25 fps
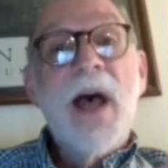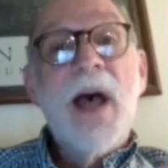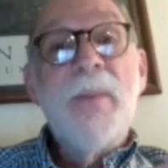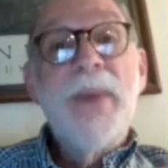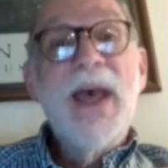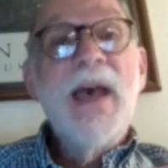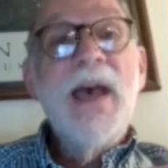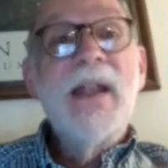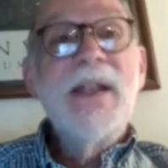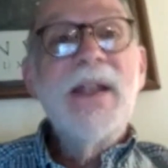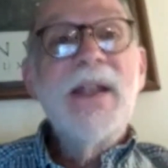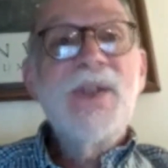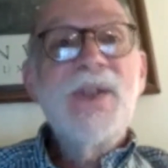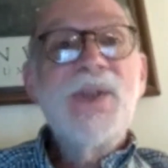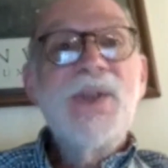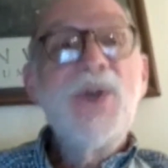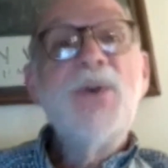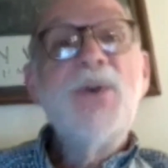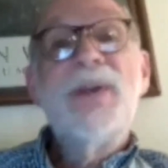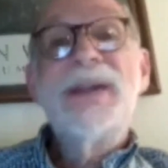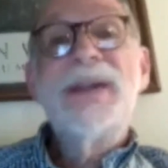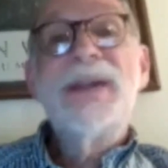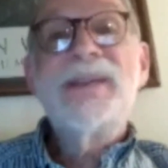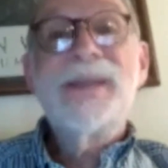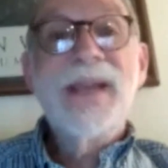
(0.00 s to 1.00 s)
op-ed is
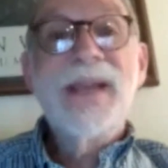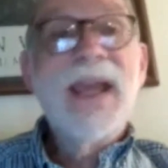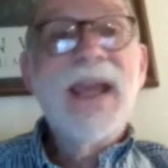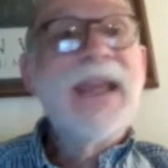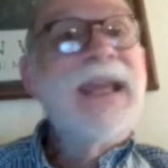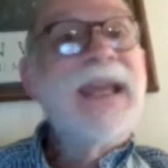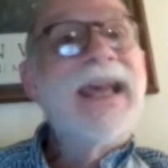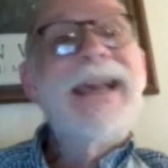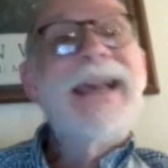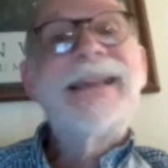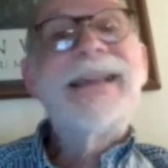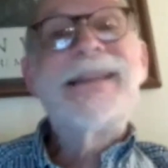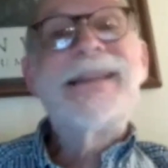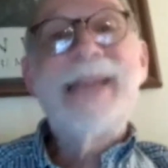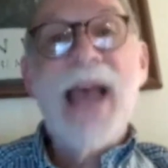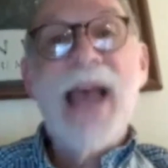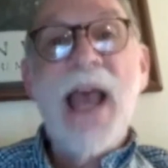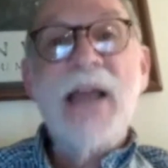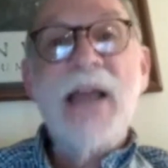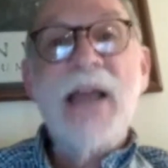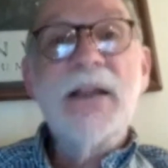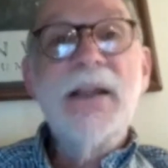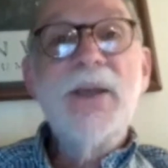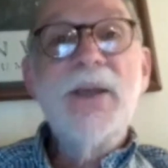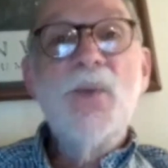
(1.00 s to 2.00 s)
you can say
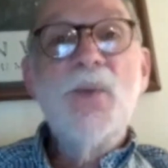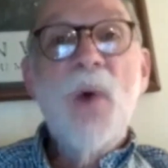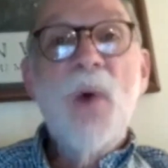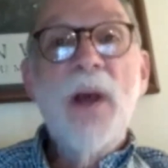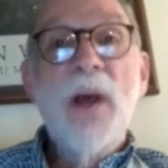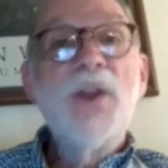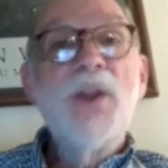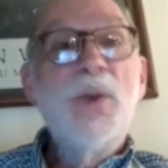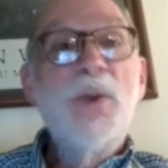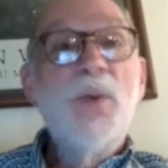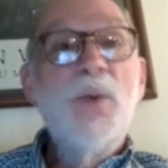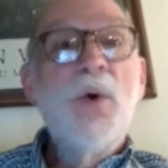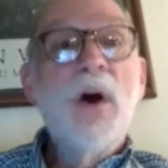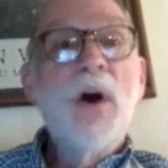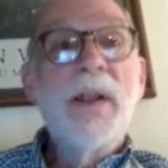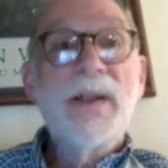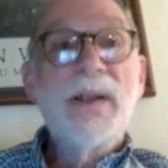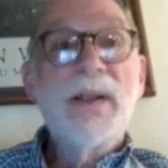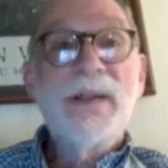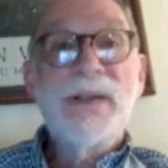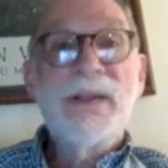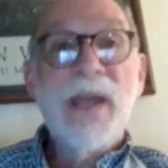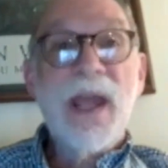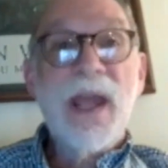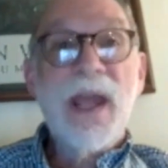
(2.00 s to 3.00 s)
exactly what you want
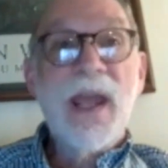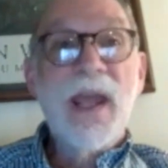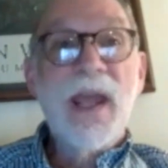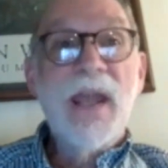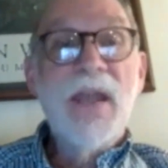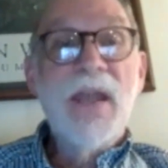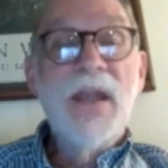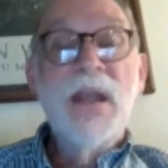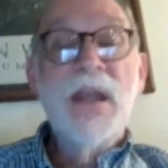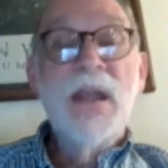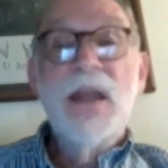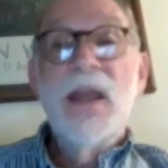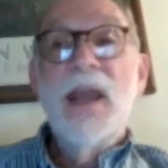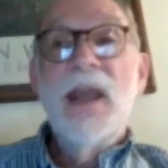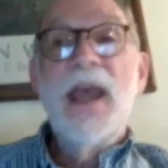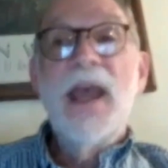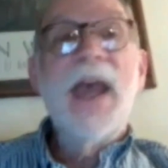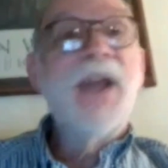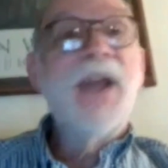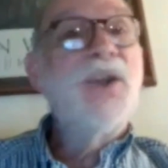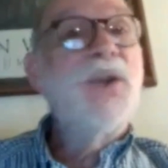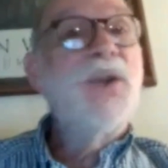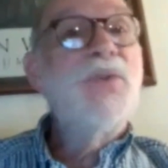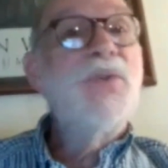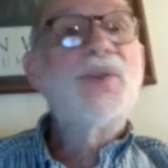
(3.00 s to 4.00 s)
to say,
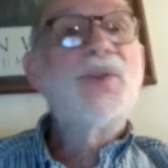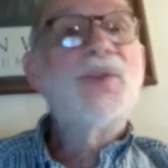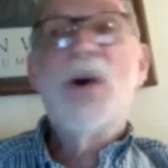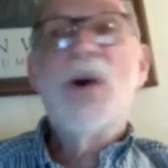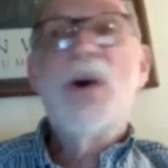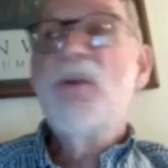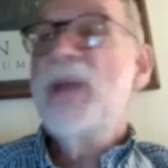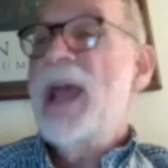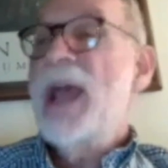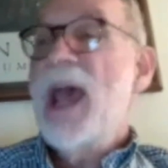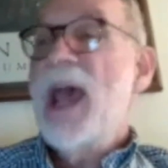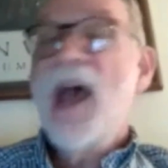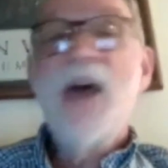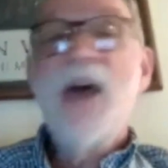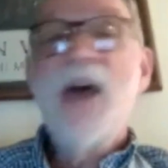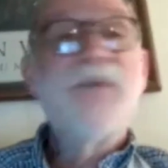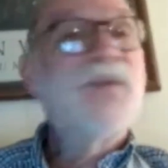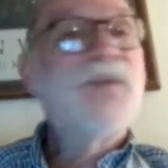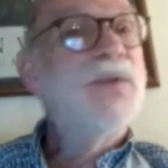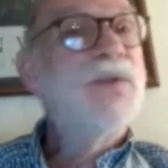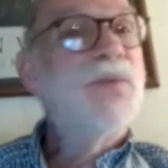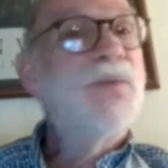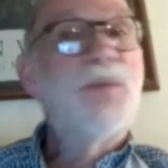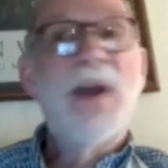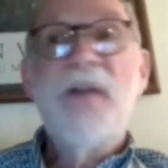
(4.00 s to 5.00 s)
and you don't
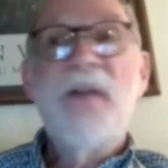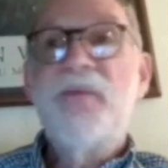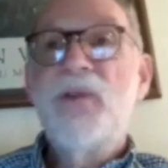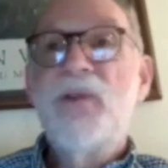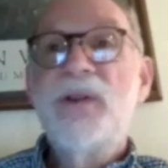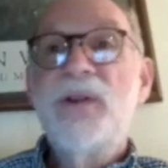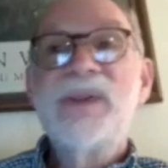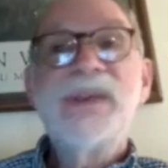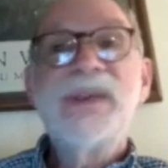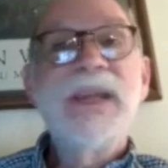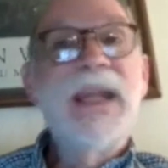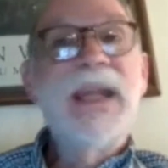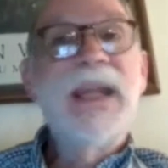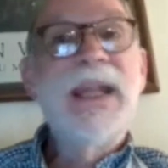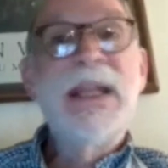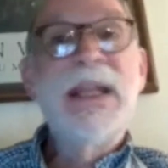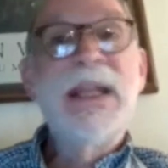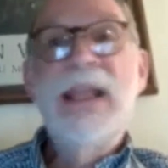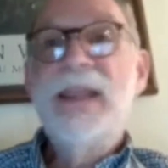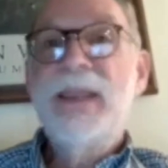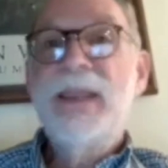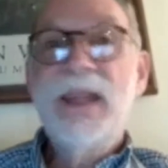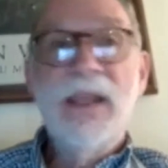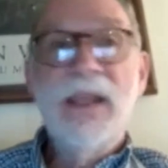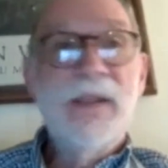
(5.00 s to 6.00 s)
have to reference
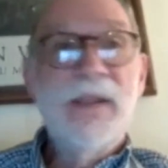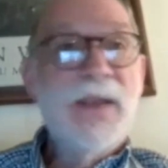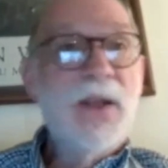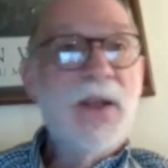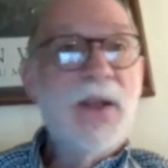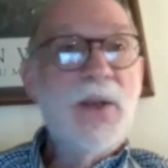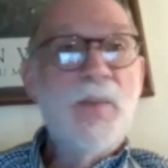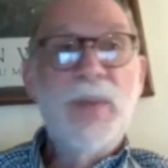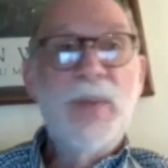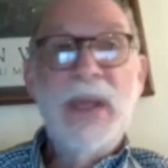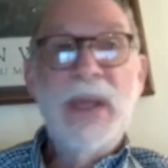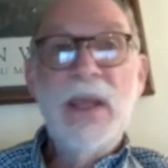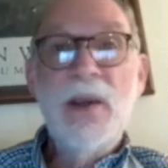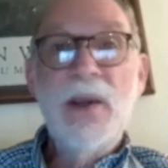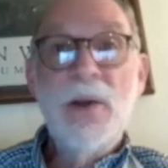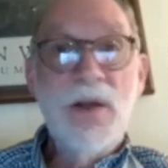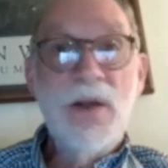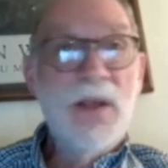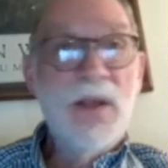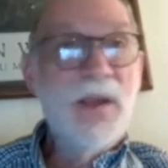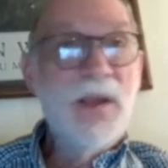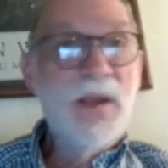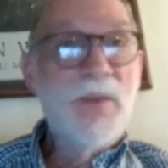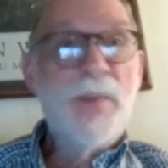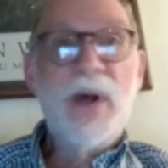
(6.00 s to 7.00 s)
anything that
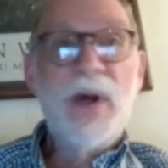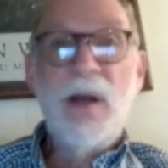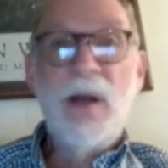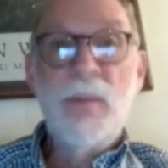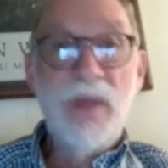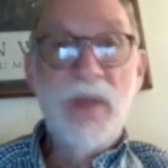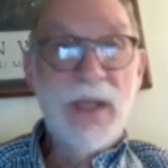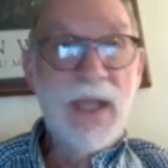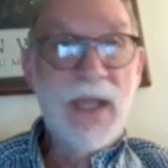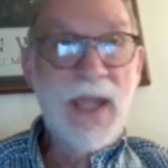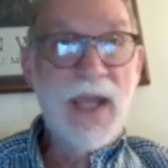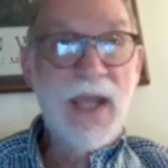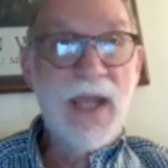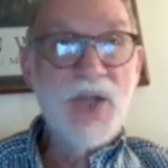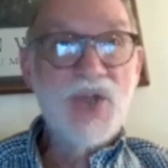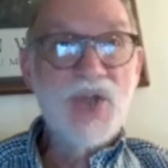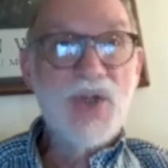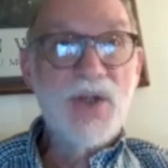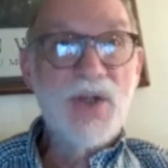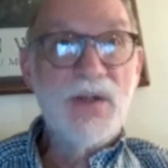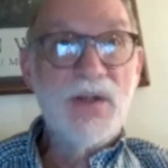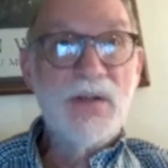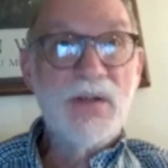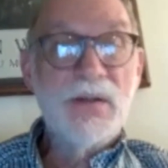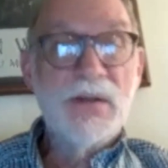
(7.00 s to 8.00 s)
appeared in the
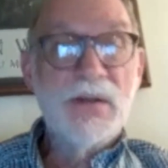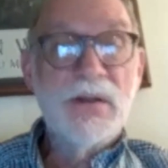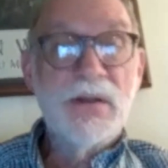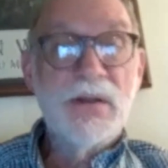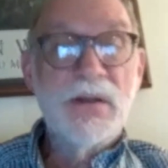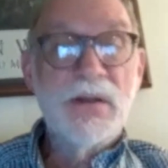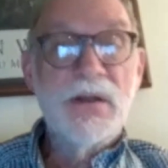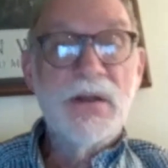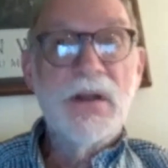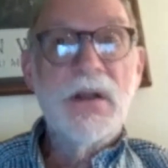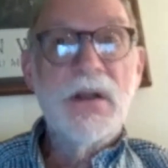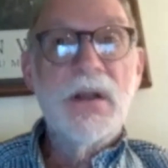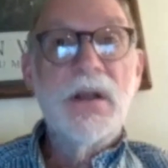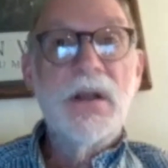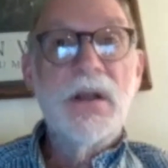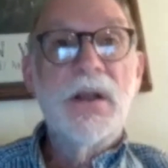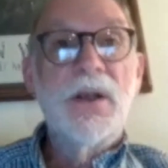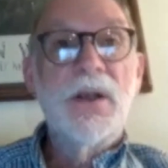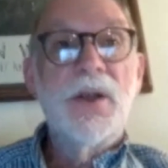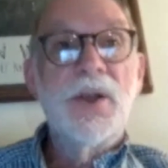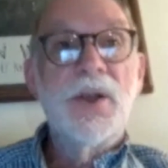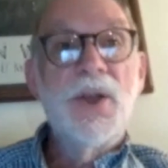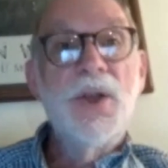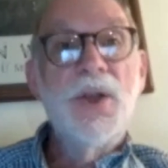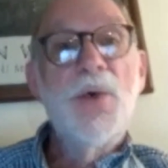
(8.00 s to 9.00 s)
publication.
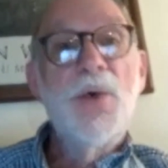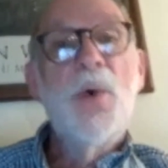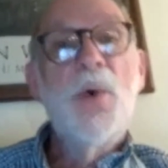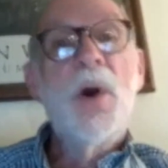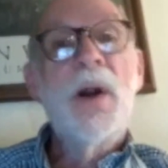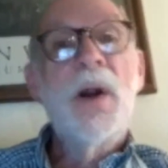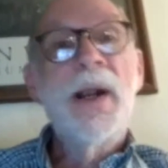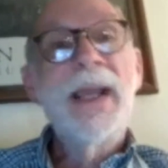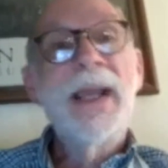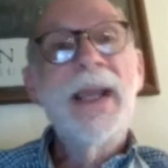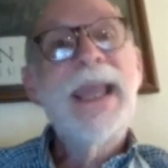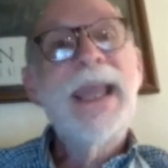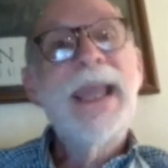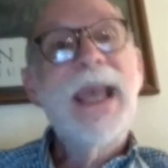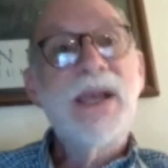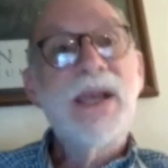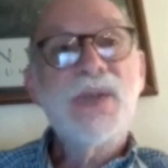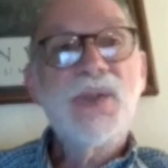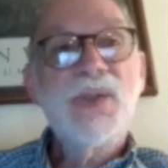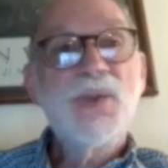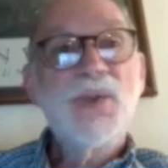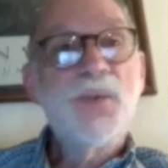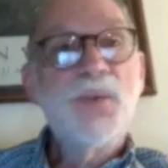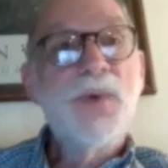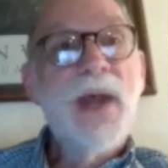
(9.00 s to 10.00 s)
You are a
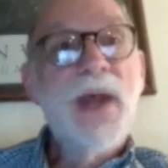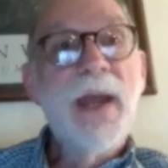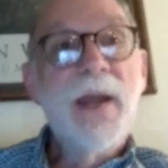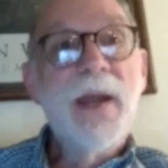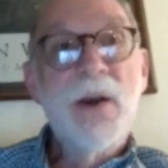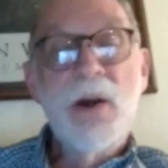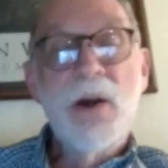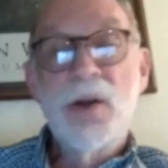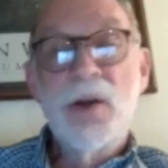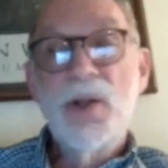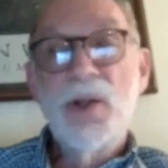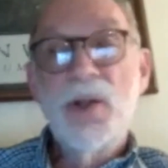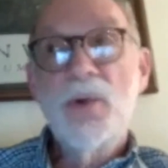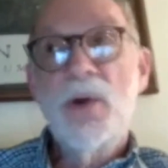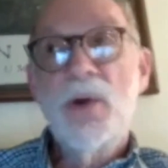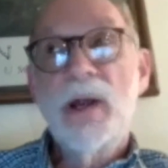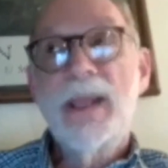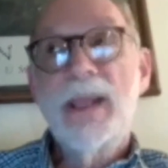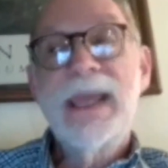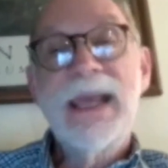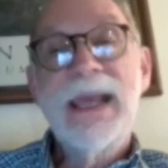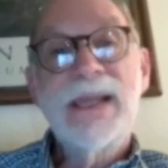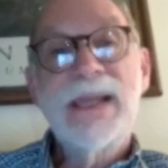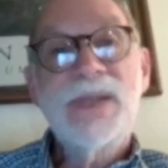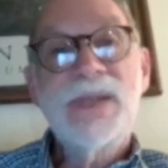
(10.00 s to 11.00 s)
guest writer, you are
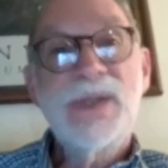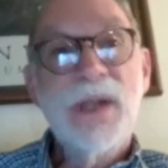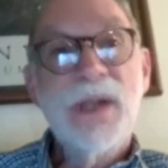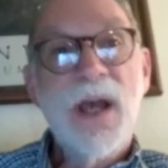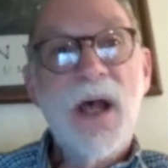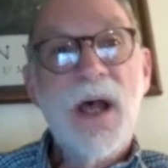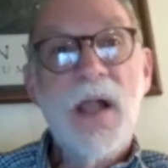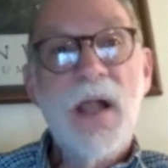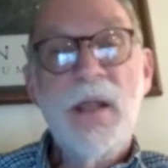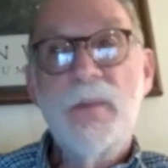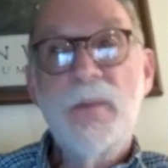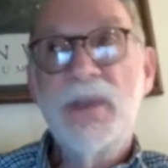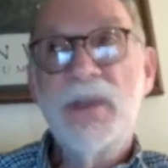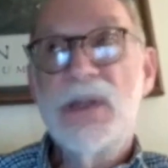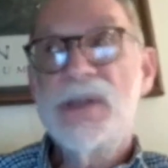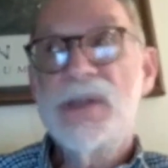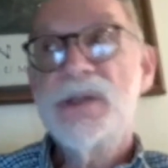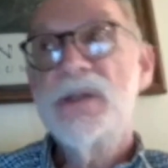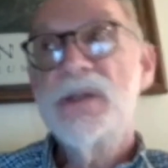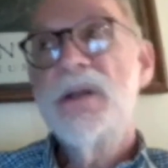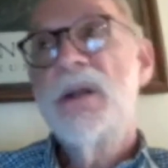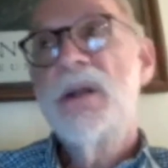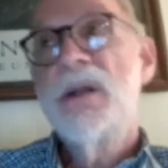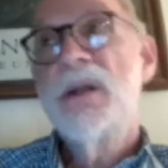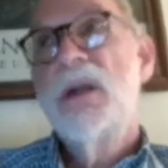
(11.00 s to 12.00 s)
a guest
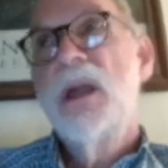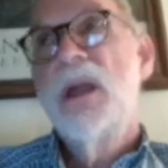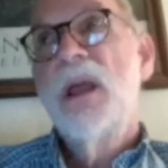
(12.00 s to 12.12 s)
columnist,